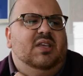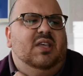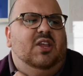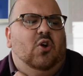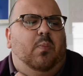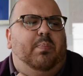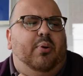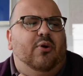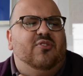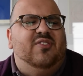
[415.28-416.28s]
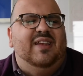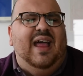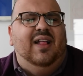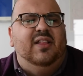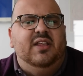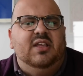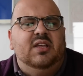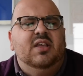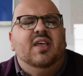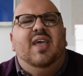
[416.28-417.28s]
you know,
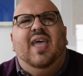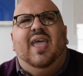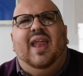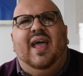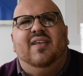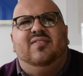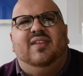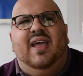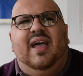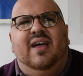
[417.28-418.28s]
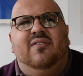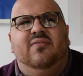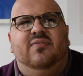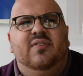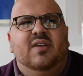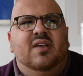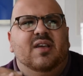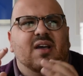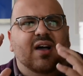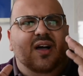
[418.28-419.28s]
personality. It has to have
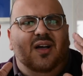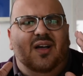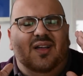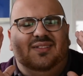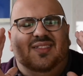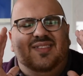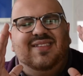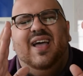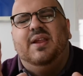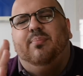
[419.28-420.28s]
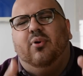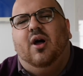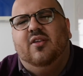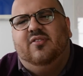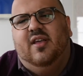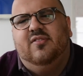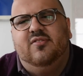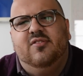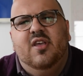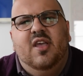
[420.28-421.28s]
uh, a design
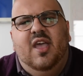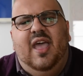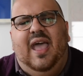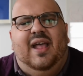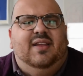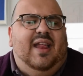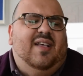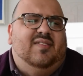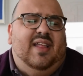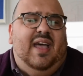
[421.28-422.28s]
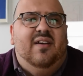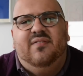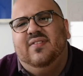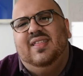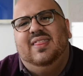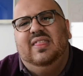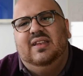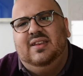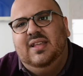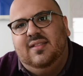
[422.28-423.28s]
process, and it has to have the
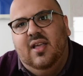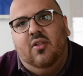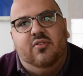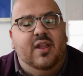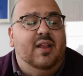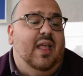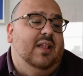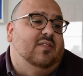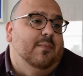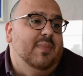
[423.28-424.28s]
details. And, and to